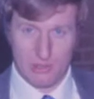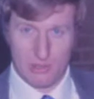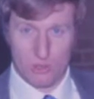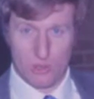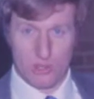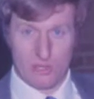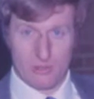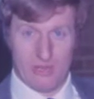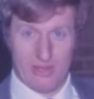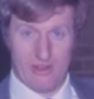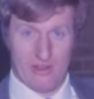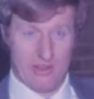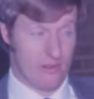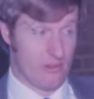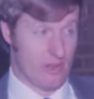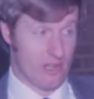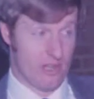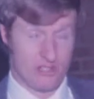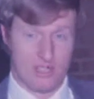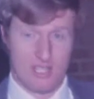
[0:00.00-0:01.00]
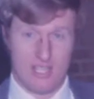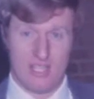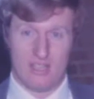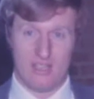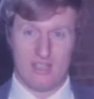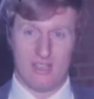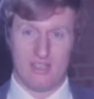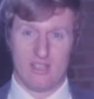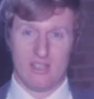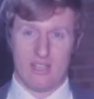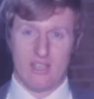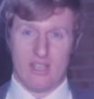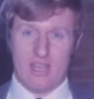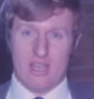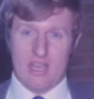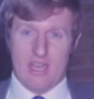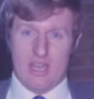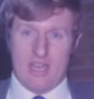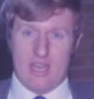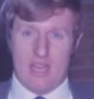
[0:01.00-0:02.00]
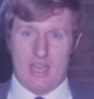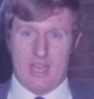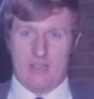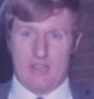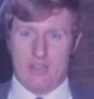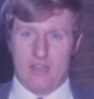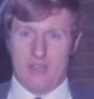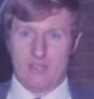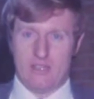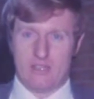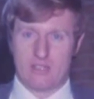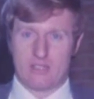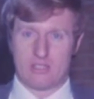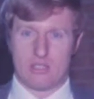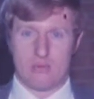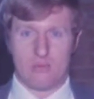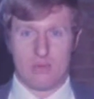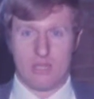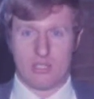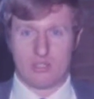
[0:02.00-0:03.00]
into work about around 10. And to me,